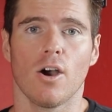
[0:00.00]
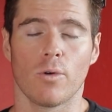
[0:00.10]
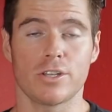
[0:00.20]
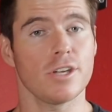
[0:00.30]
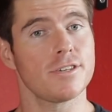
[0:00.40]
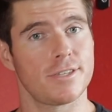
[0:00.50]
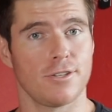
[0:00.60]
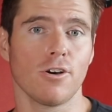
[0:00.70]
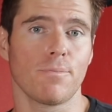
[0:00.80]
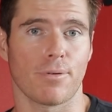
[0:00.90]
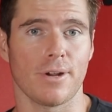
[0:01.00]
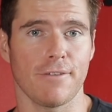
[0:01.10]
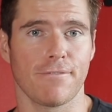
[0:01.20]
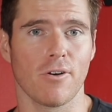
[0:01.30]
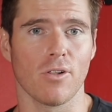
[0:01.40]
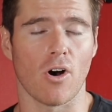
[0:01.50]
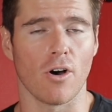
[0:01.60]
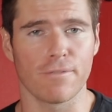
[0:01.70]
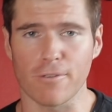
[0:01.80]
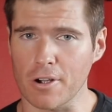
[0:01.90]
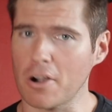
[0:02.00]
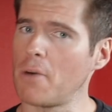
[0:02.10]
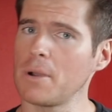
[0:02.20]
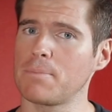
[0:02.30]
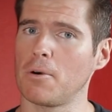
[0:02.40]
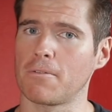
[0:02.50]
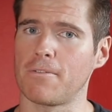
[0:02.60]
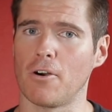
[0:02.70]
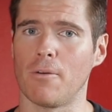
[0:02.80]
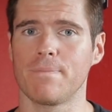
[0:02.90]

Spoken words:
which is still pretty full on for a comic book film.